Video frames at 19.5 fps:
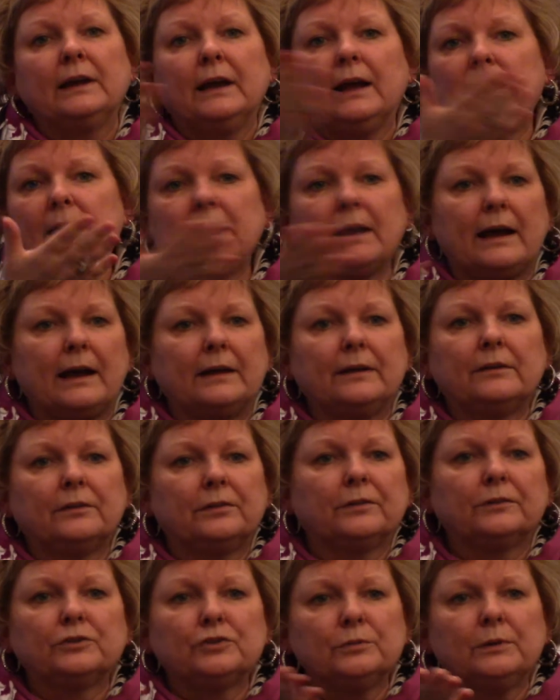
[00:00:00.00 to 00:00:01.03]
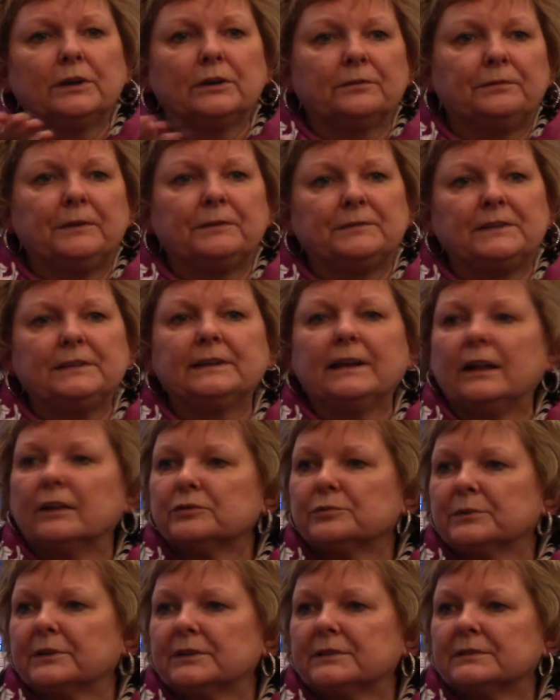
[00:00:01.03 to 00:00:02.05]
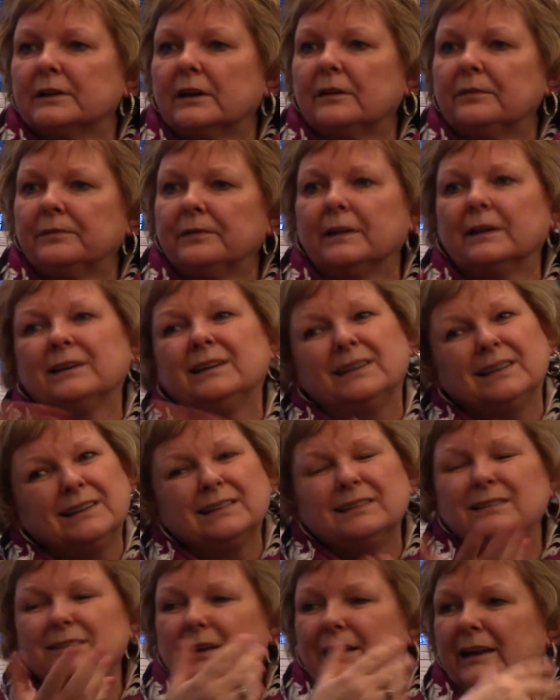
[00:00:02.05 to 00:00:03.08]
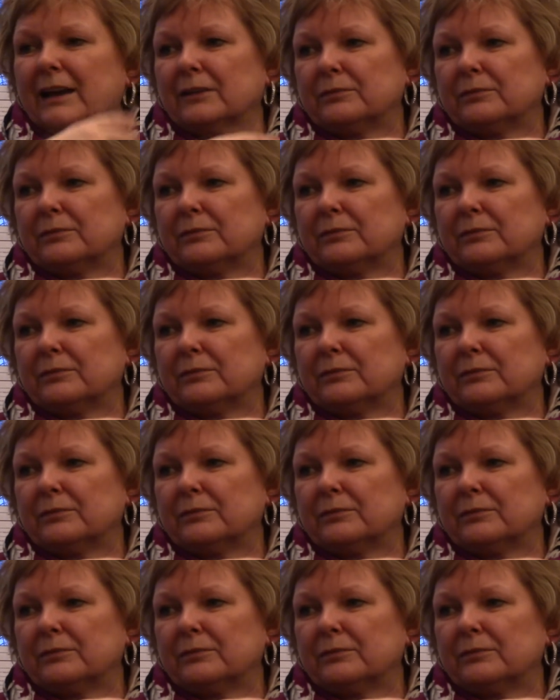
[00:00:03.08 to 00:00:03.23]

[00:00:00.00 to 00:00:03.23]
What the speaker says: I got $215 worth of stuff than, oh, I got